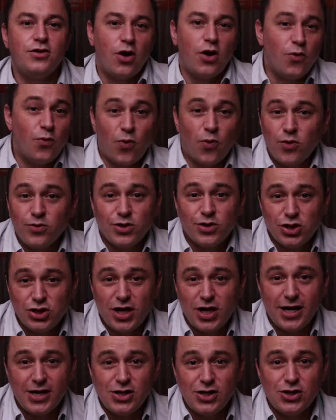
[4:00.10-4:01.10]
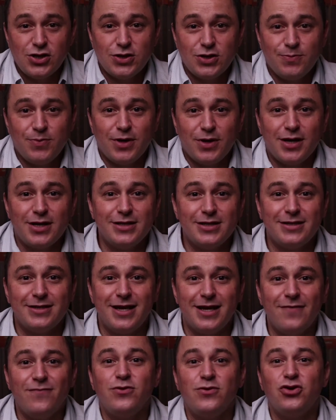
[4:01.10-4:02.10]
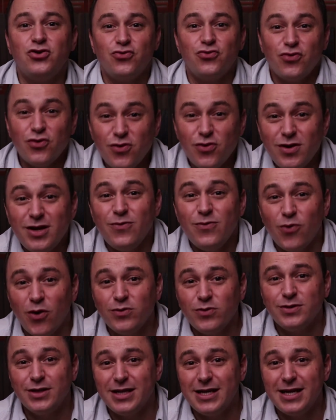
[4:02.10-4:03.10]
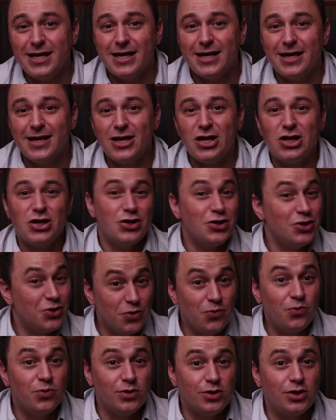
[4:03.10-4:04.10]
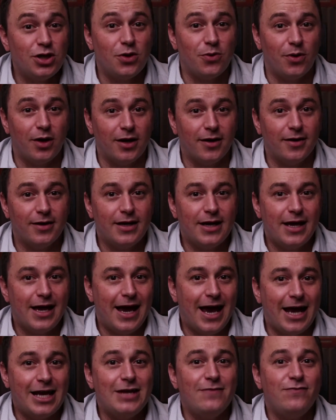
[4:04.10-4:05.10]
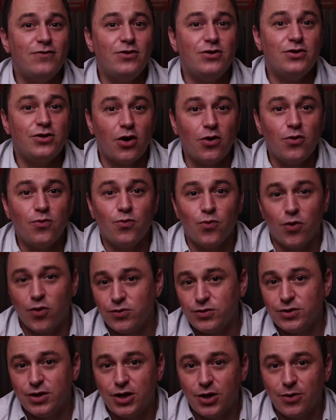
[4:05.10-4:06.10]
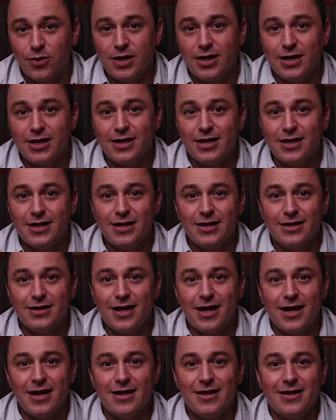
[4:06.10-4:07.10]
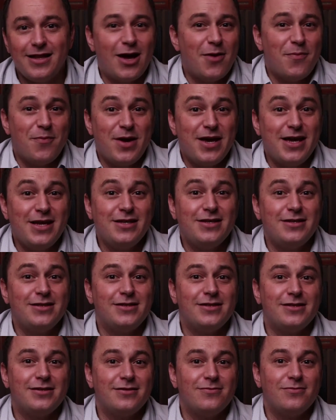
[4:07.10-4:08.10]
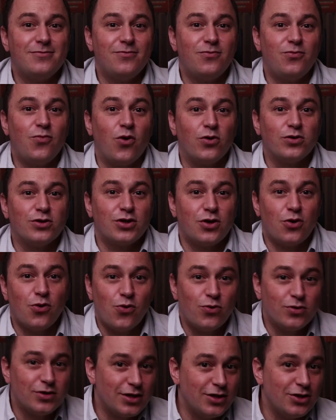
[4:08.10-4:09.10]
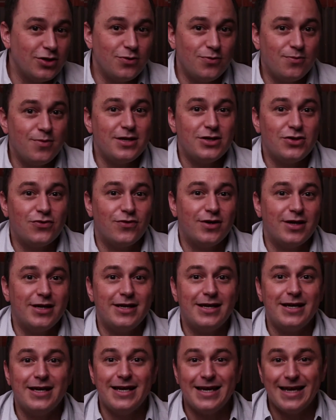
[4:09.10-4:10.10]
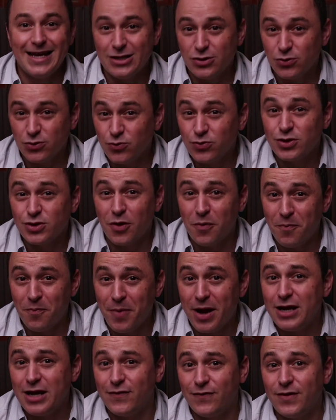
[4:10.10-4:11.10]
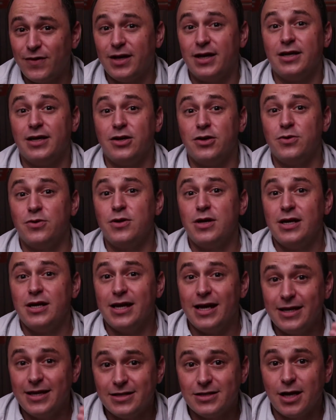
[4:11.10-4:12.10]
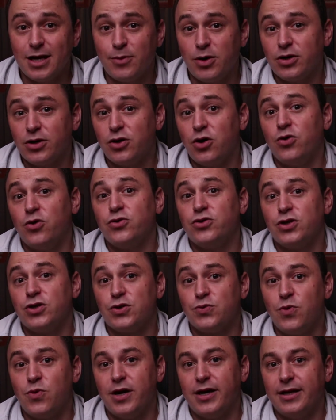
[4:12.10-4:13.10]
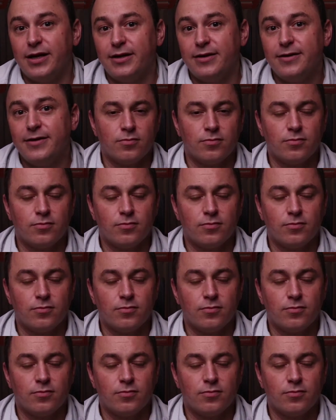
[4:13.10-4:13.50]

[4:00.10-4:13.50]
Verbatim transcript: You don't want to change because if you truly wanted it, you would do it. And if you don't want to do it, then that means what's causing you misery is also benefiting you in some unconscious way.